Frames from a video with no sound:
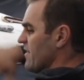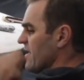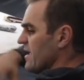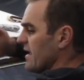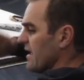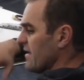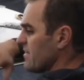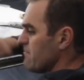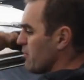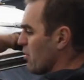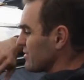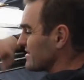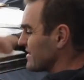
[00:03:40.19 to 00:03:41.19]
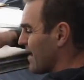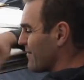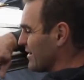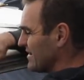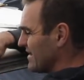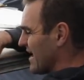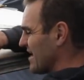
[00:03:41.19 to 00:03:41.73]
the bog had come
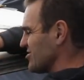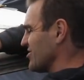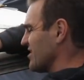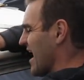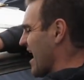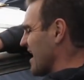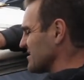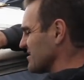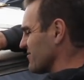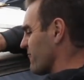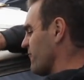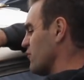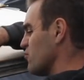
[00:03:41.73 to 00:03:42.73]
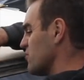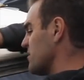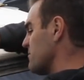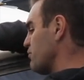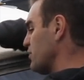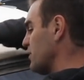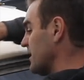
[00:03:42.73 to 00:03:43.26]
into the edge and it hasn't filled
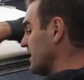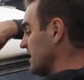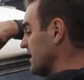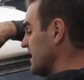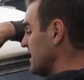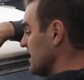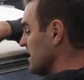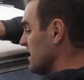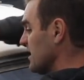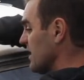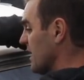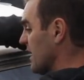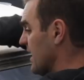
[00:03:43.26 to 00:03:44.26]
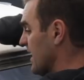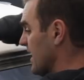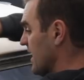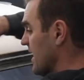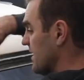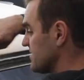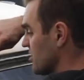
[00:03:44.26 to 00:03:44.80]
completely. So
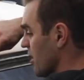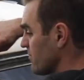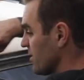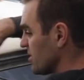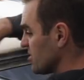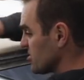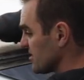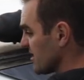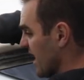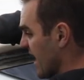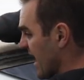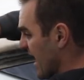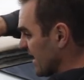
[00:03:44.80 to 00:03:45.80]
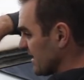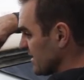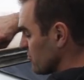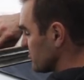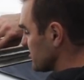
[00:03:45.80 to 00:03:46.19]
I'm going to just lay a little